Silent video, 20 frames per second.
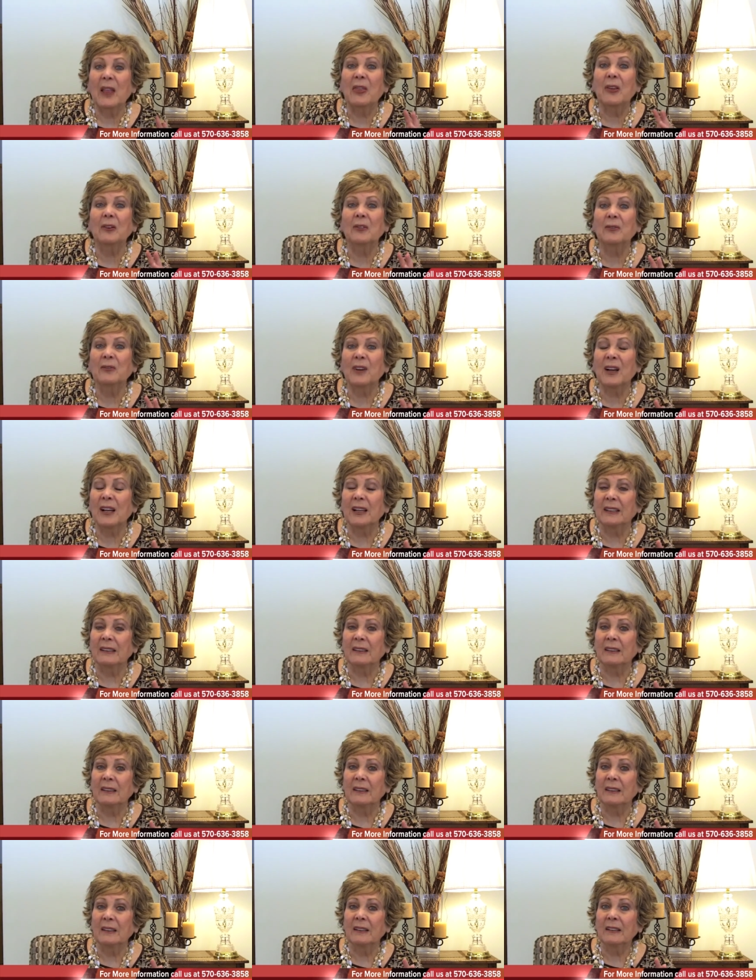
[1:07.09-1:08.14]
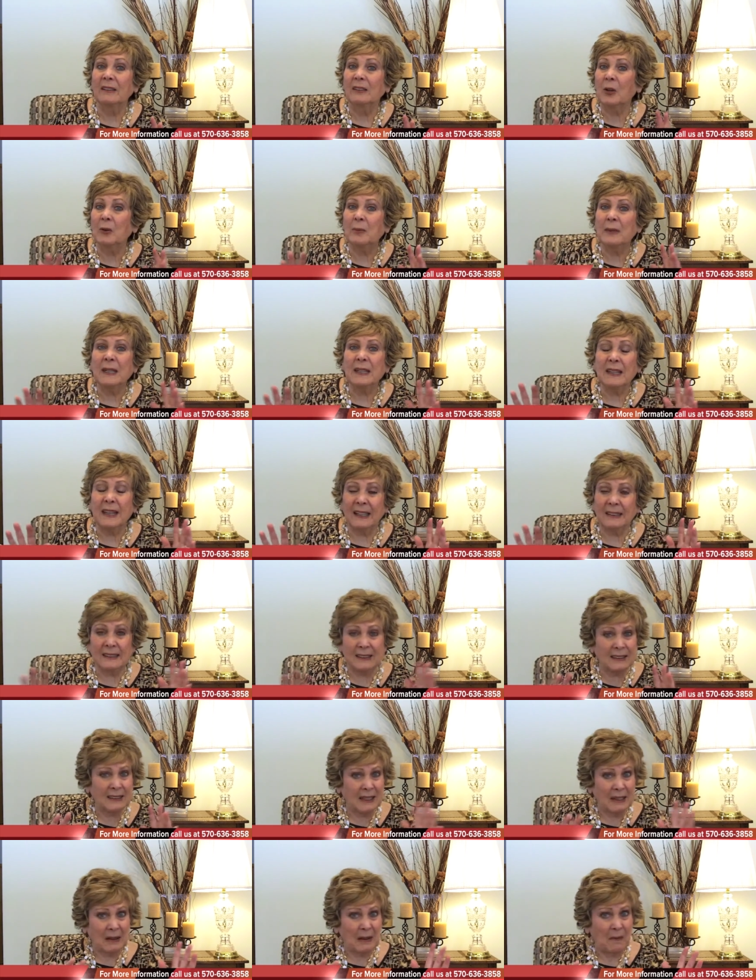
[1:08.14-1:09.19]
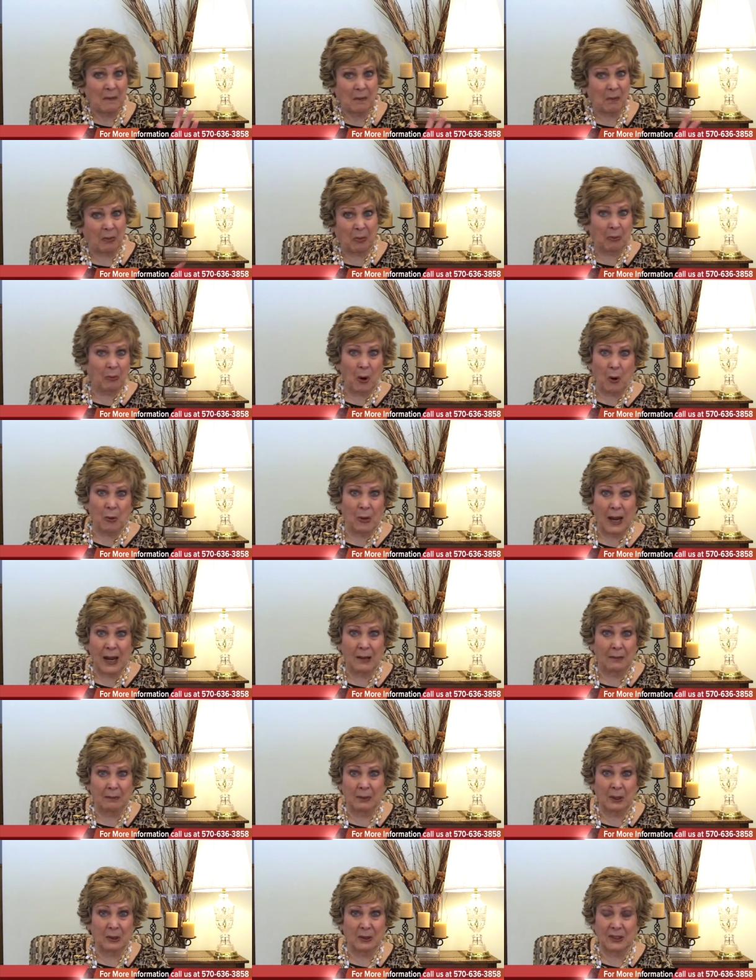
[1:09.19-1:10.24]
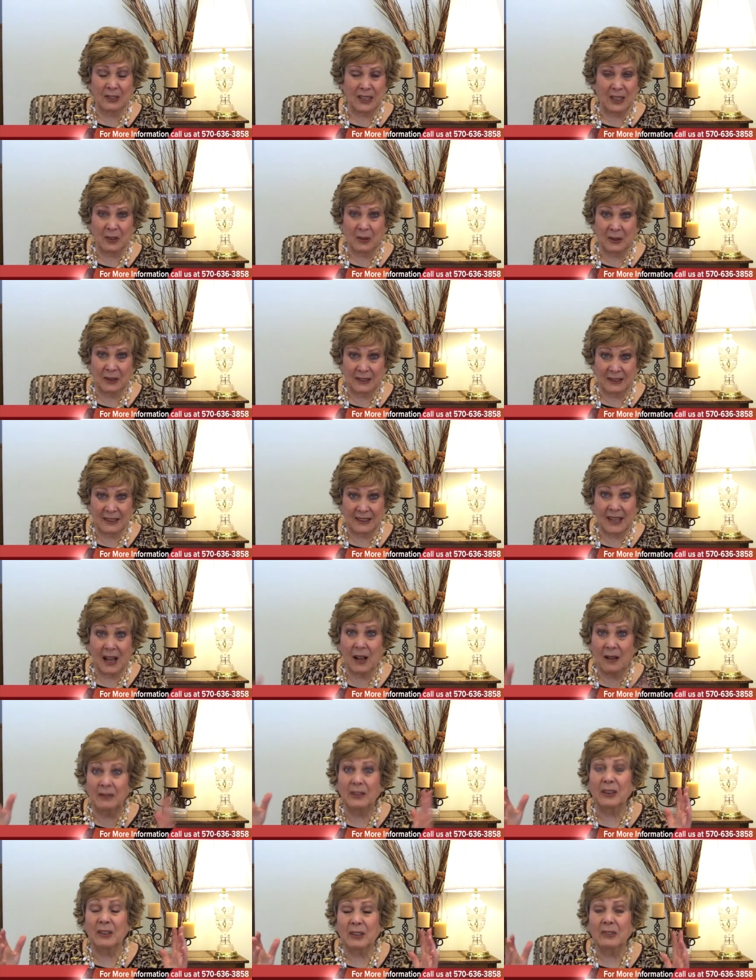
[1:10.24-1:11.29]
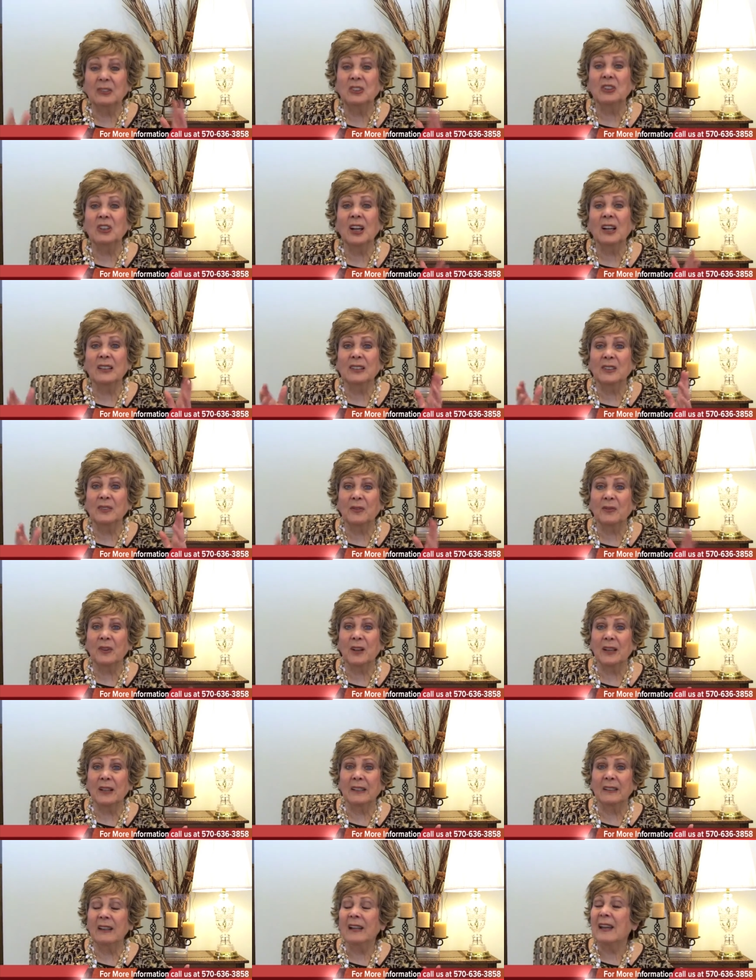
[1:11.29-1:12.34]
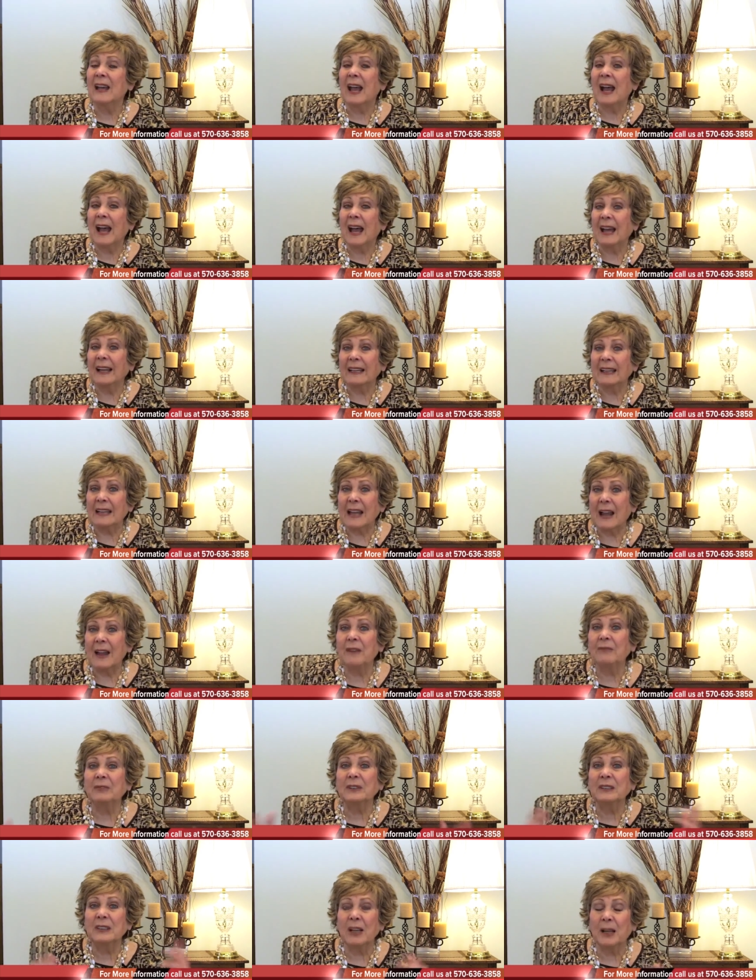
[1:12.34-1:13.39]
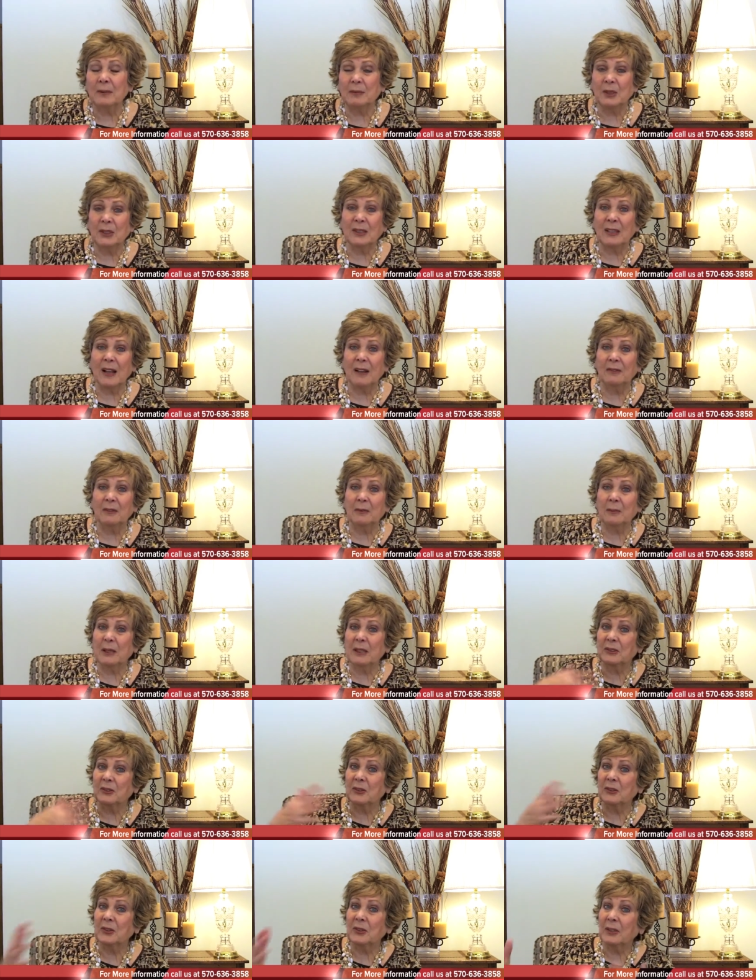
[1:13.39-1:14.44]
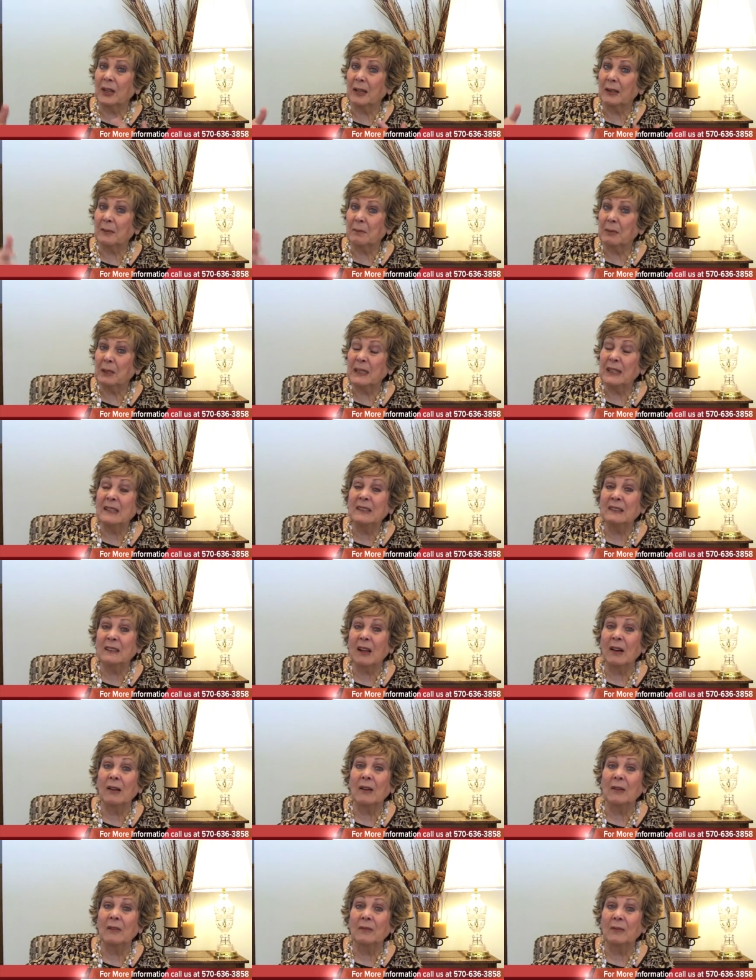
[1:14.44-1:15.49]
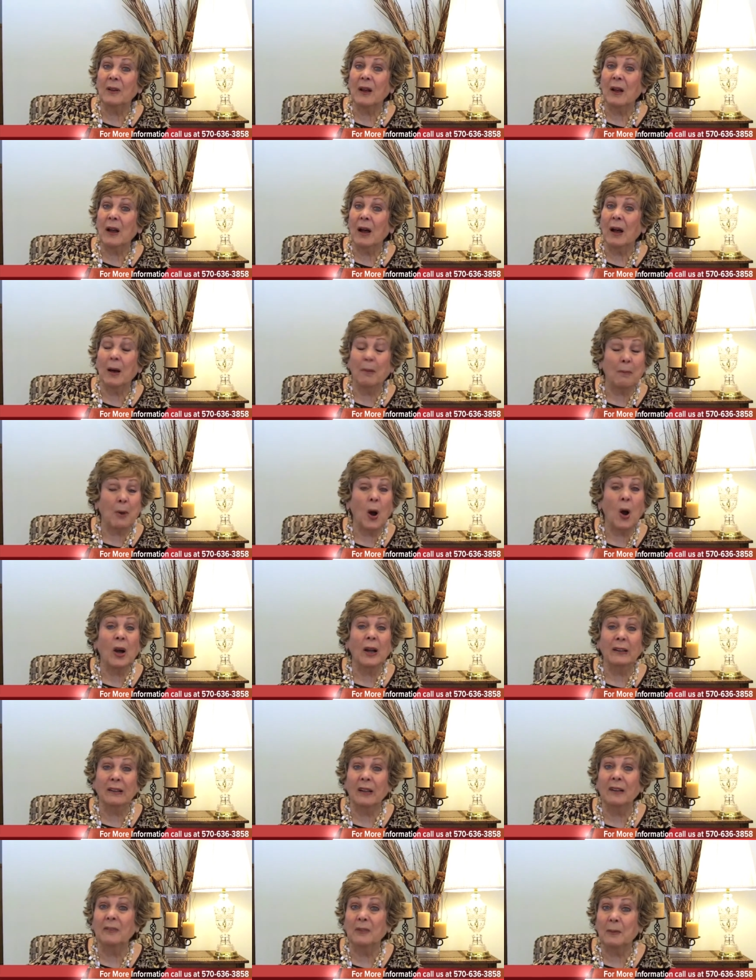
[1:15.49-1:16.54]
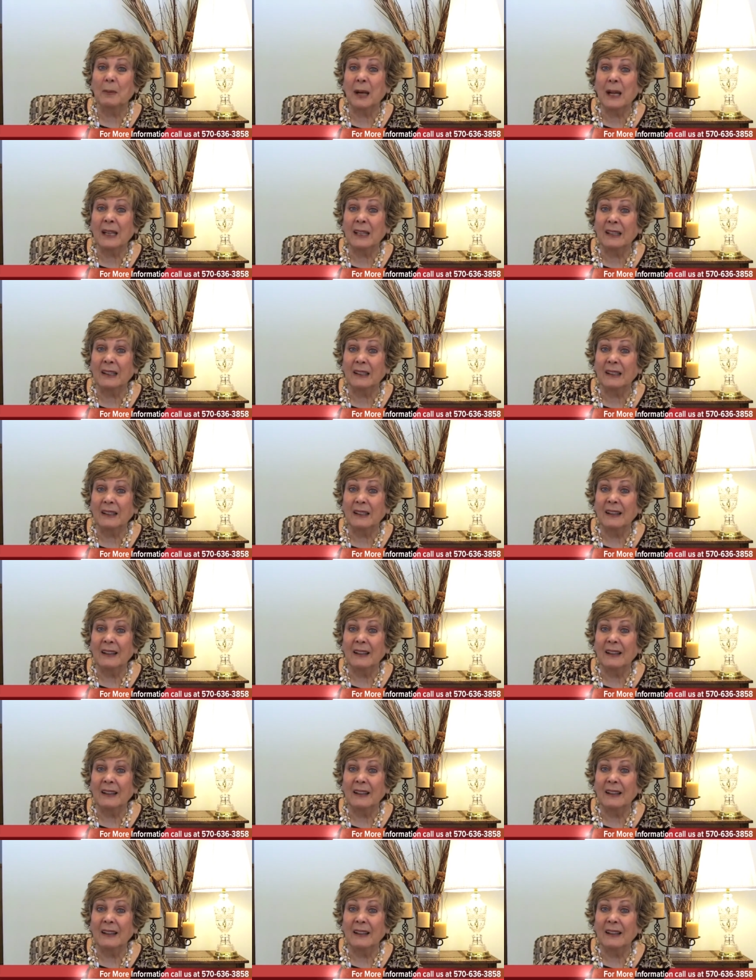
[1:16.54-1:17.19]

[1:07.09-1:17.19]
They're fun. Nobody gets thrown out because they couldn't solve it. They're just fun. And every time you solve a puzzle, you get a piece of a part of a bike.